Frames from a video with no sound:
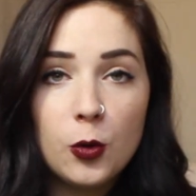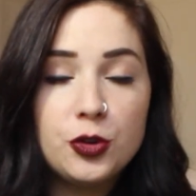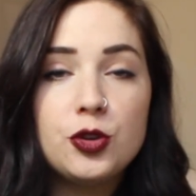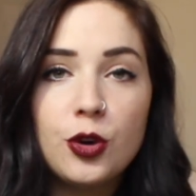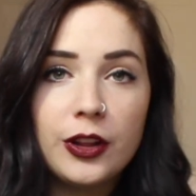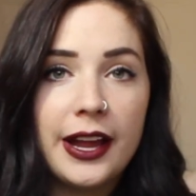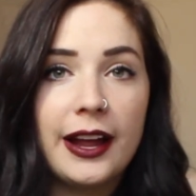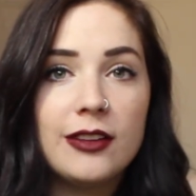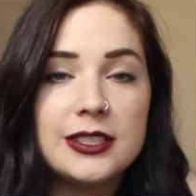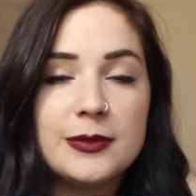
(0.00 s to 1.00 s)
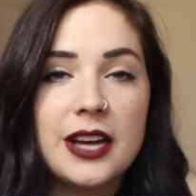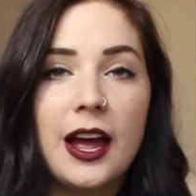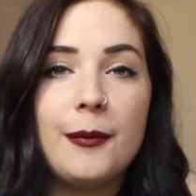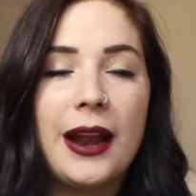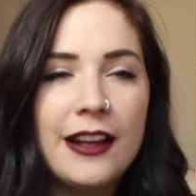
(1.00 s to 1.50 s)
we should totally hang out
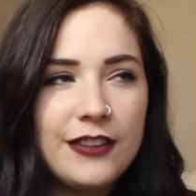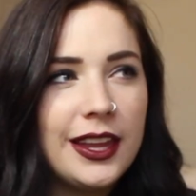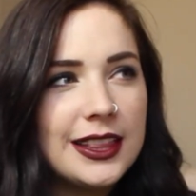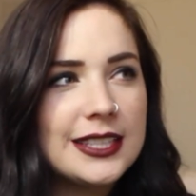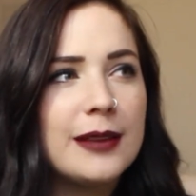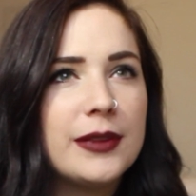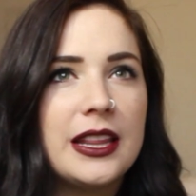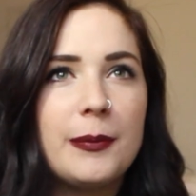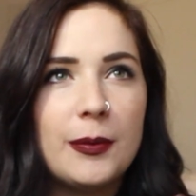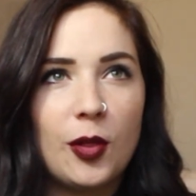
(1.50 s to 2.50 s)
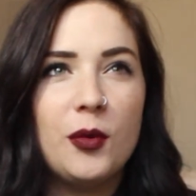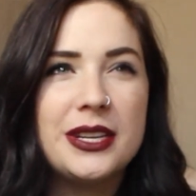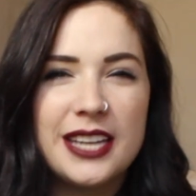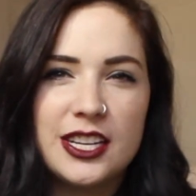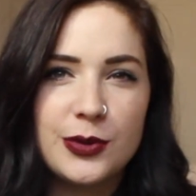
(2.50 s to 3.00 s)
sometime. And I feel like that's something that people
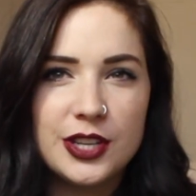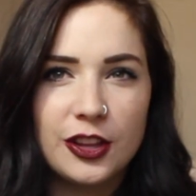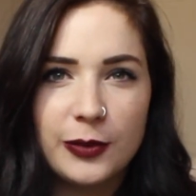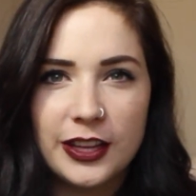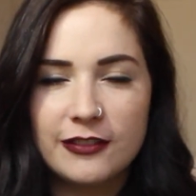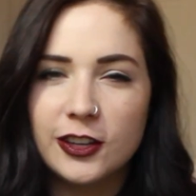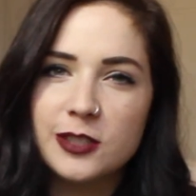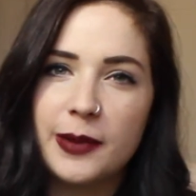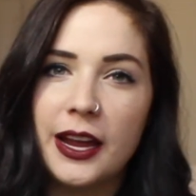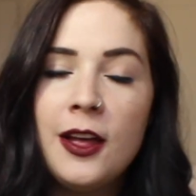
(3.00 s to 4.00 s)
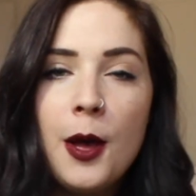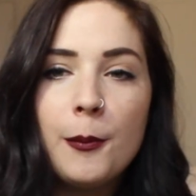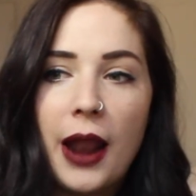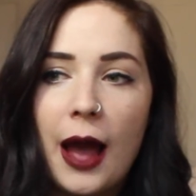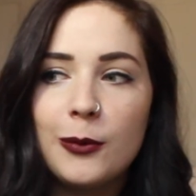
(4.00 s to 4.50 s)
always say to each other when they first meet,
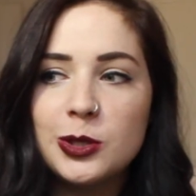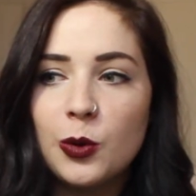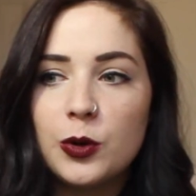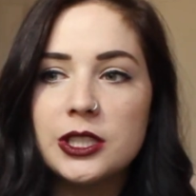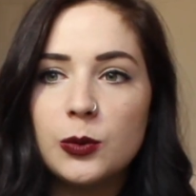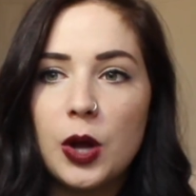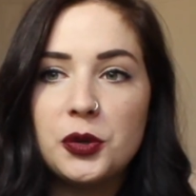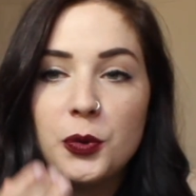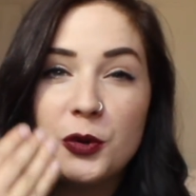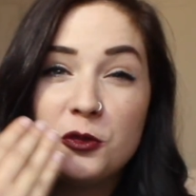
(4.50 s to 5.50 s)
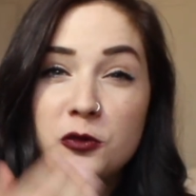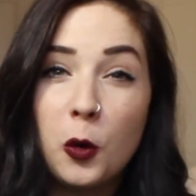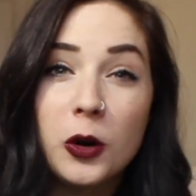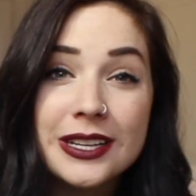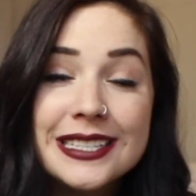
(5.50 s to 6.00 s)
but I was always the one who
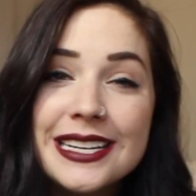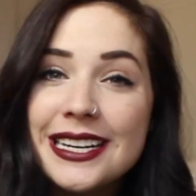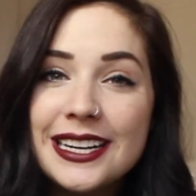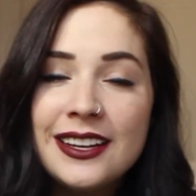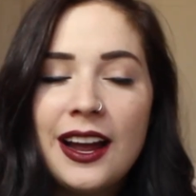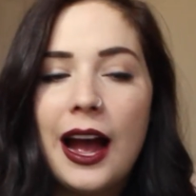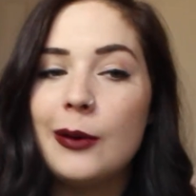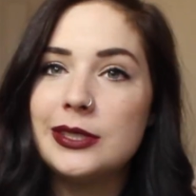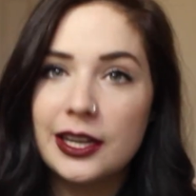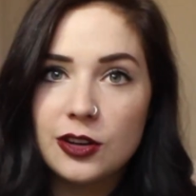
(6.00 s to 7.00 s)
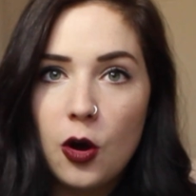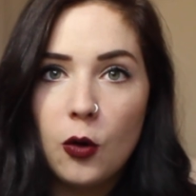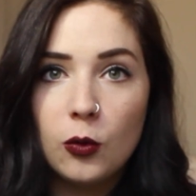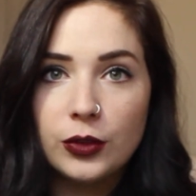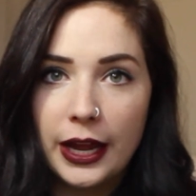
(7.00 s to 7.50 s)
enforced it. I was like, no,
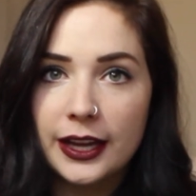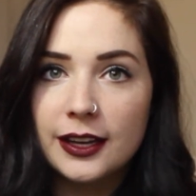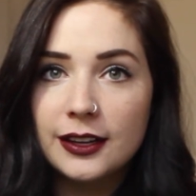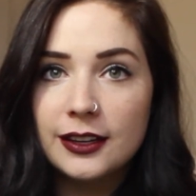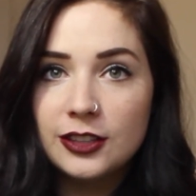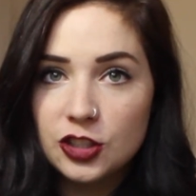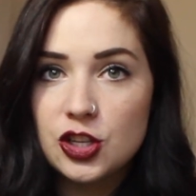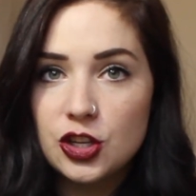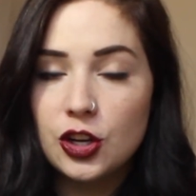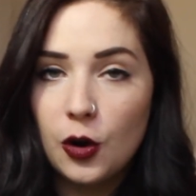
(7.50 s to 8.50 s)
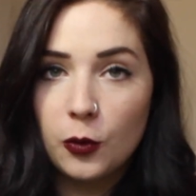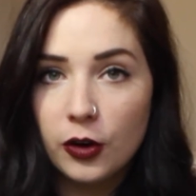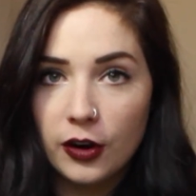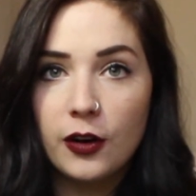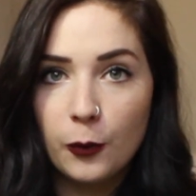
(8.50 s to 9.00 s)
like, just, you know,
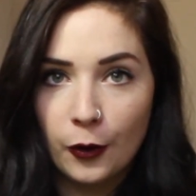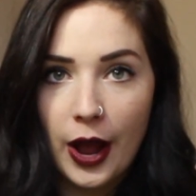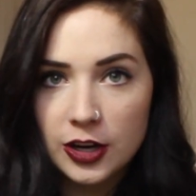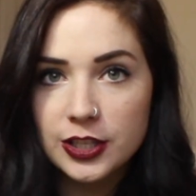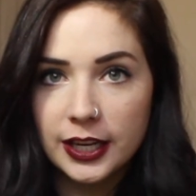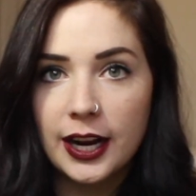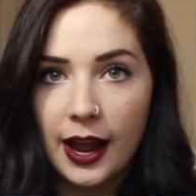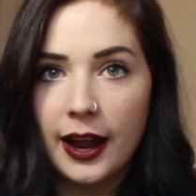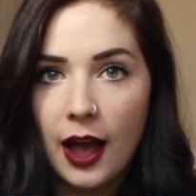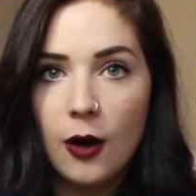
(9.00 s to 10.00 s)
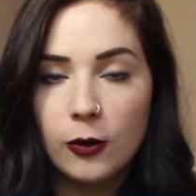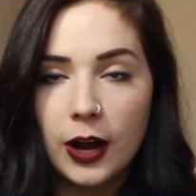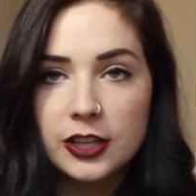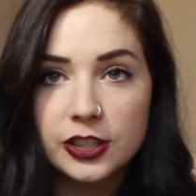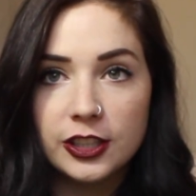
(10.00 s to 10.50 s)
we're actually gonna hang out, we're
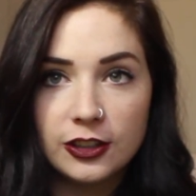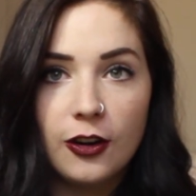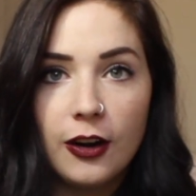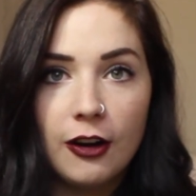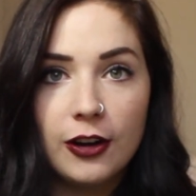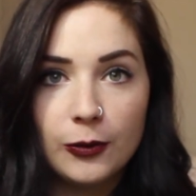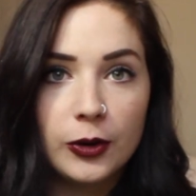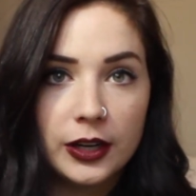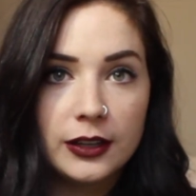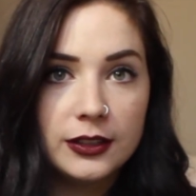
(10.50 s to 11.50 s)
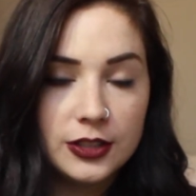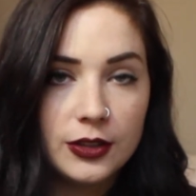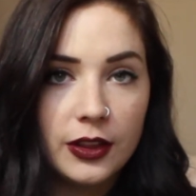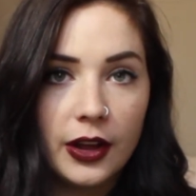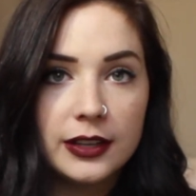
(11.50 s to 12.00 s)
actually gonna go out and we're gonna do
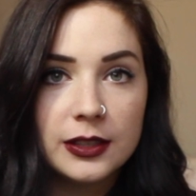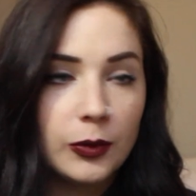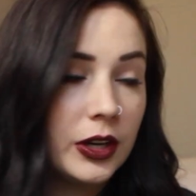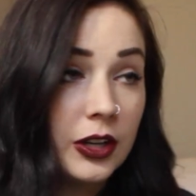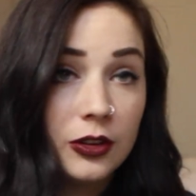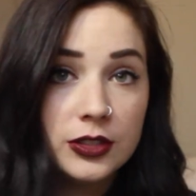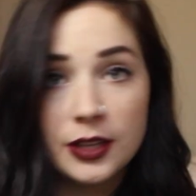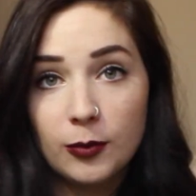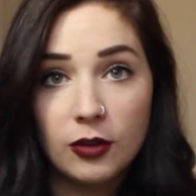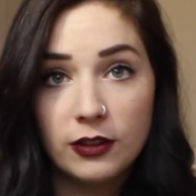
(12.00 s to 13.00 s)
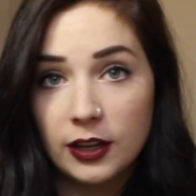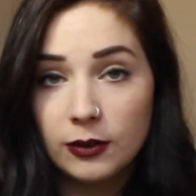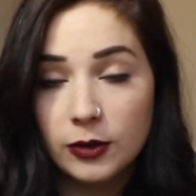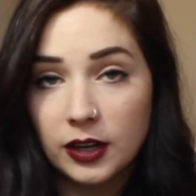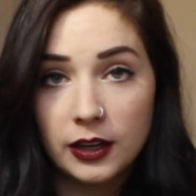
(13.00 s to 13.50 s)
things, and we're gonna go see a movie,
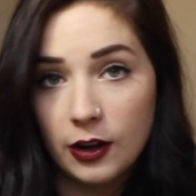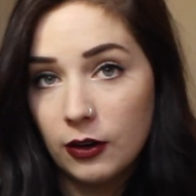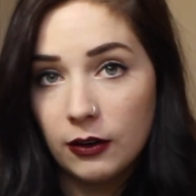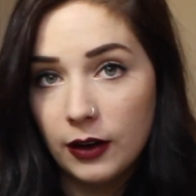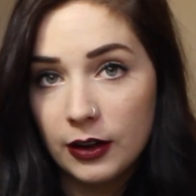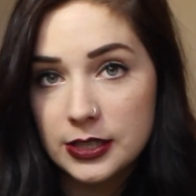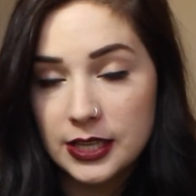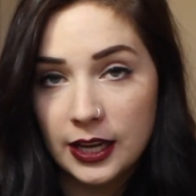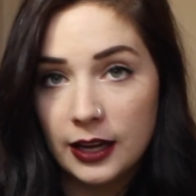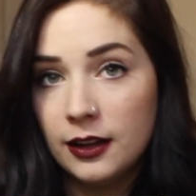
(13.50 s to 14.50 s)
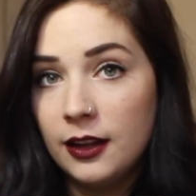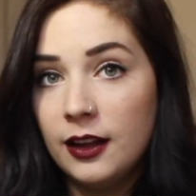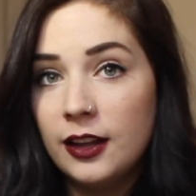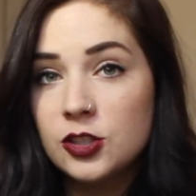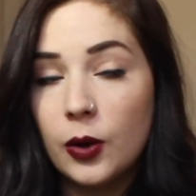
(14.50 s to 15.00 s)
and we're gonna go out to eat.
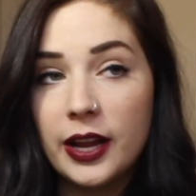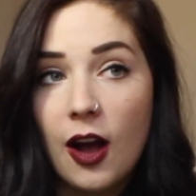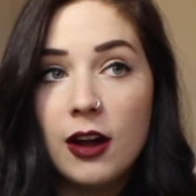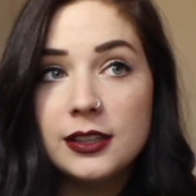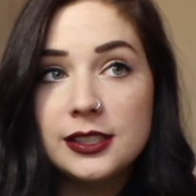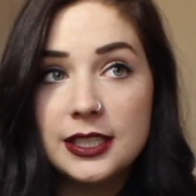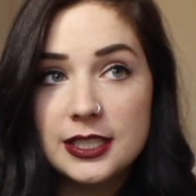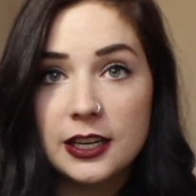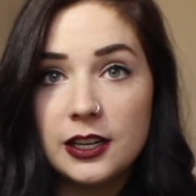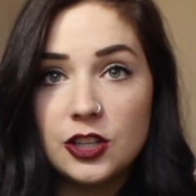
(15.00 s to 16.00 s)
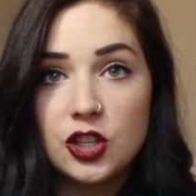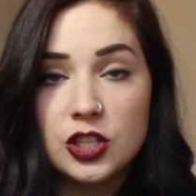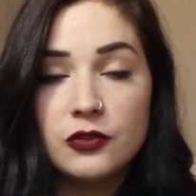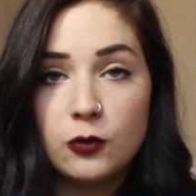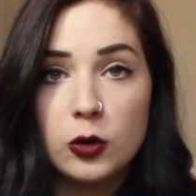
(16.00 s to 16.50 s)
So I honestly did
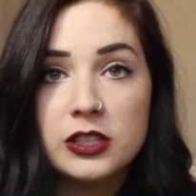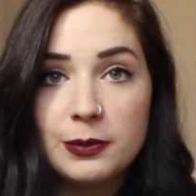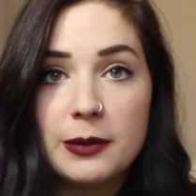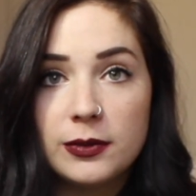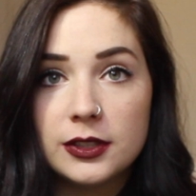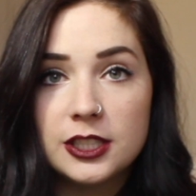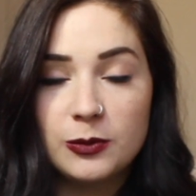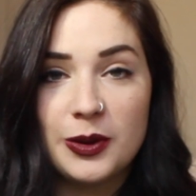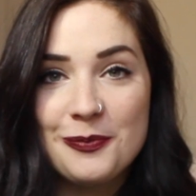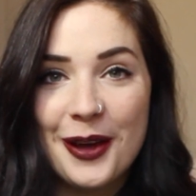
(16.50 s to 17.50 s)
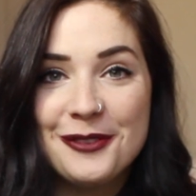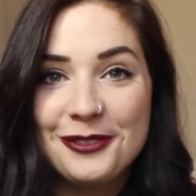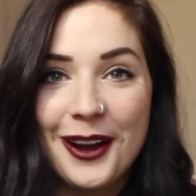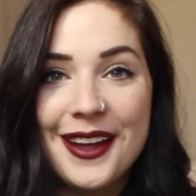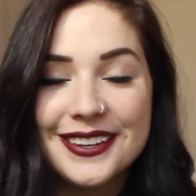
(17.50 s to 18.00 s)
just force people to be my
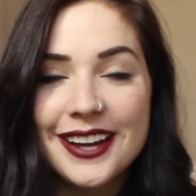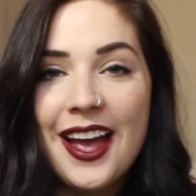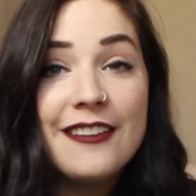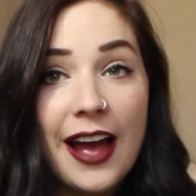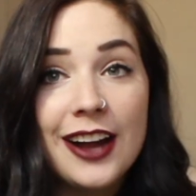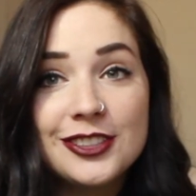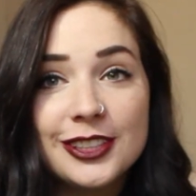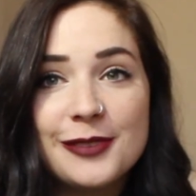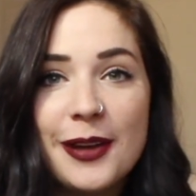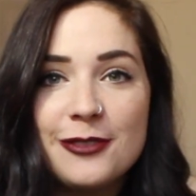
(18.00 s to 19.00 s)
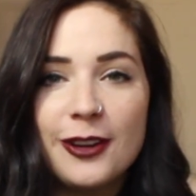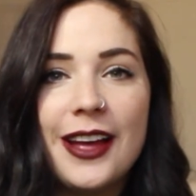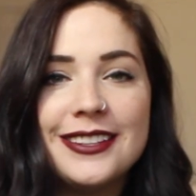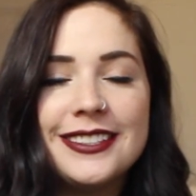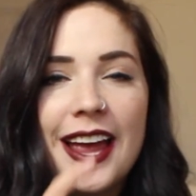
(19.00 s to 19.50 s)
friend. And actually my
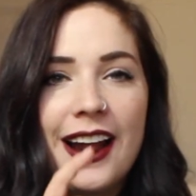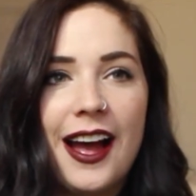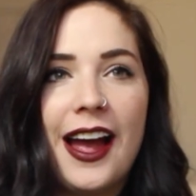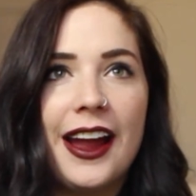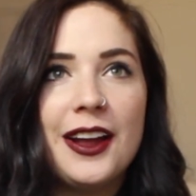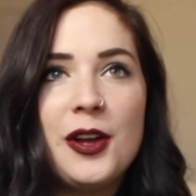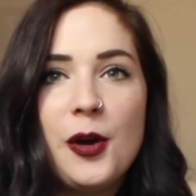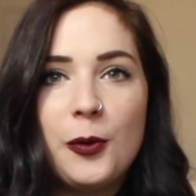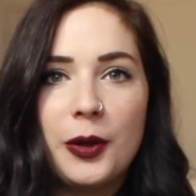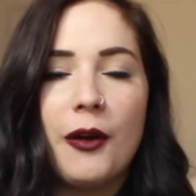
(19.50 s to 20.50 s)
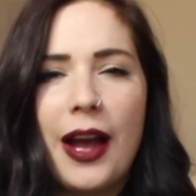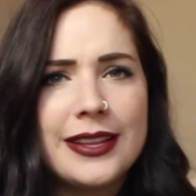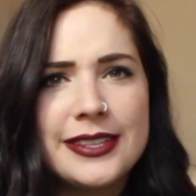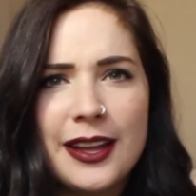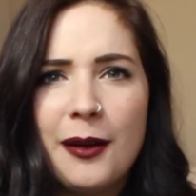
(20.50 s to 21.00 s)
friends and we were
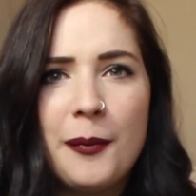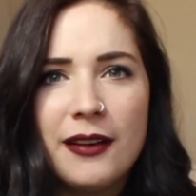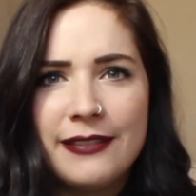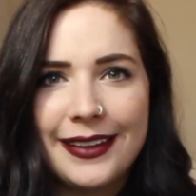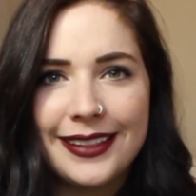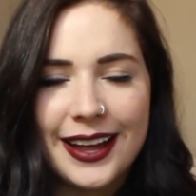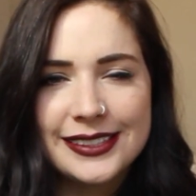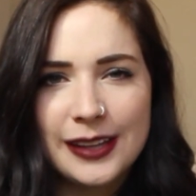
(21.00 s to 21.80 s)
at some event last